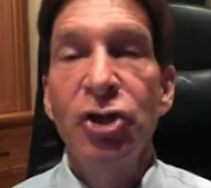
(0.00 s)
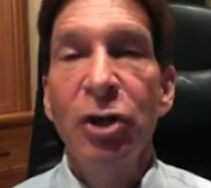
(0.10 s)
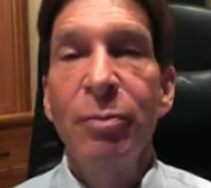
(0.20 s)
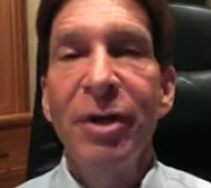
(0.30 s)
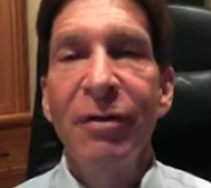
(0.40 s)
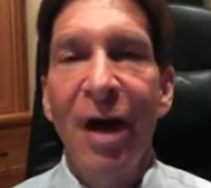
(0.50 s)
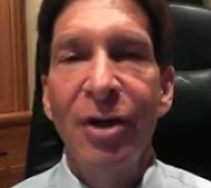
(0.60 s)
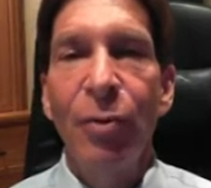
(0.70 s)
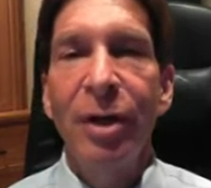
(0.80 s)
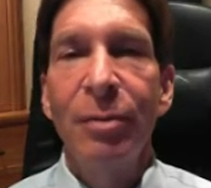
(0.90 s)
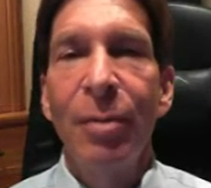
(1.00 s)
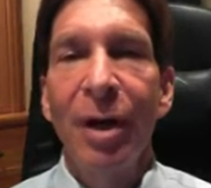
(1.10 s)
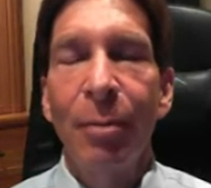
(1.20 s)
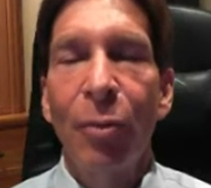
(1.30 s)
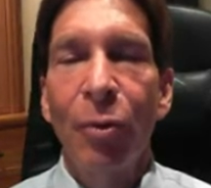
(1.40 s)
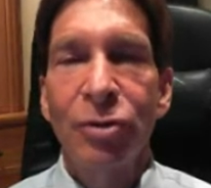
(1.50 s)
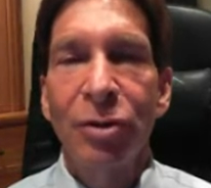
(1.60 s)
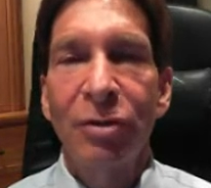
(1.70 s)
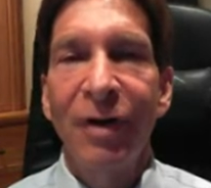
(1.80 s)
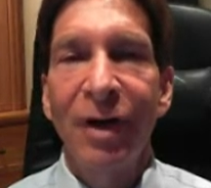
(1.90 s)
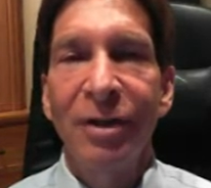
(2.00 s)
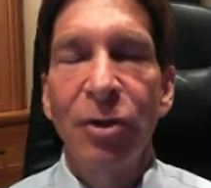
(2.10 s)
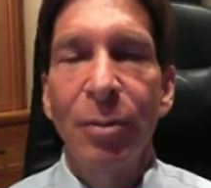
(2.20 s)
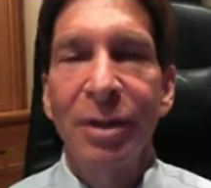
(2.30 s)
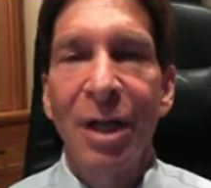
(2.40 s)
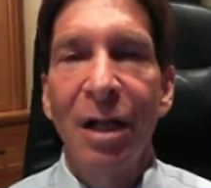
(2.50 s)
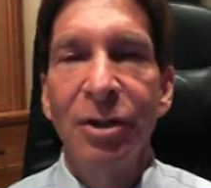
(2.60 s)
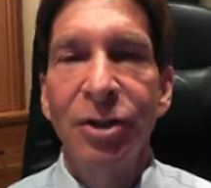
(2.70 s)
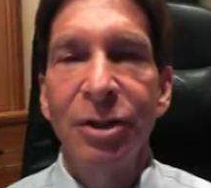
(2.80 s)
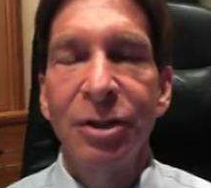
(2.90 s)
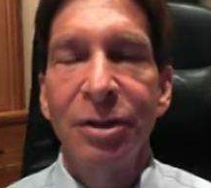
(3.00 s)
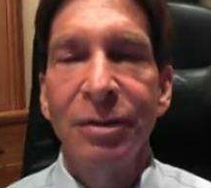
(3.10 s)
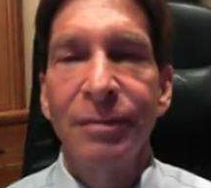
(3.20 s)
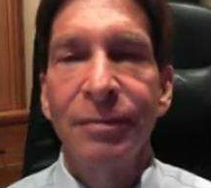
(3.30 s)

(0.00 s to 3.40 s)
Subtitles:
should be evaluated by a board-certified dermatologist.